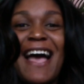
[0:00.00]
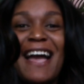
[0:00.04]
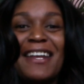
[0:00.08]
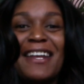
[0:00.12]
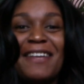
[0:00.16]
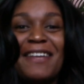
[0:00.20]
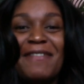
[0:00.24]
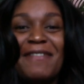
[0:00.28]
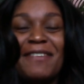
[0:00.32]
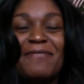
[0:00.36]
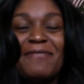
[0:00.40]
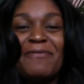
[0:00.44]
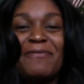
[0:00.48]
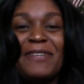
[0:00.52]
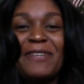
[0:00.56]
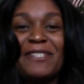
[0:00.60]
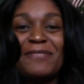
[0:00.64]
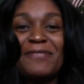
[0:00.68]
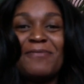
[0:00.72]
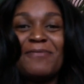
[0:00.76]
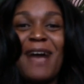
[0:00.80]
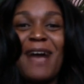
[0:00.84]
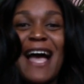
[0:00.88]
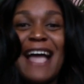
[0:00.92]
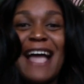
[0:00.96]
of it, the
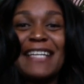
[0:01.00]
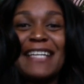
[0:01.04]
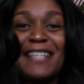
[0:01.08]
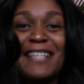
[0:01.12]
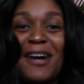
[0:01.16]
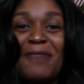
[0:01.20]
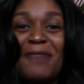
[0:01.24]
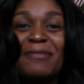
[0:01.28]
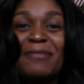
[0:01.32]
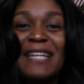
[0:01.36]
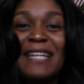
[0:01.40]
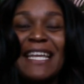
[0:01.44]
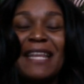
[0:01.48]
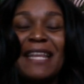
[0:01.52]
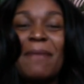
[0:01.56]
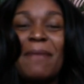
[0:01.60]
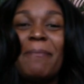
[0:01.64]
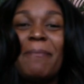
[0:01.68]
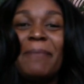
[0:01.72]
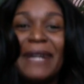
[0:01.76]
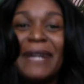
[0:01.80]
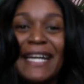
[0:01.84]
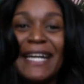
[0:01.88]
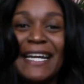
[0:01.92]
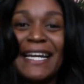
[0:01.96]
reason why I don't need it,
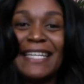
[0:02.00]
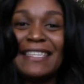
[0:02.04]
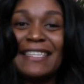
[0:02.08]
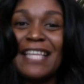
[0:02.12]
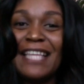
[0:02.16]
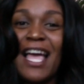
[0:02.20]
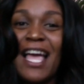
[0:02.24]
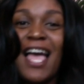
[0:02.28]
but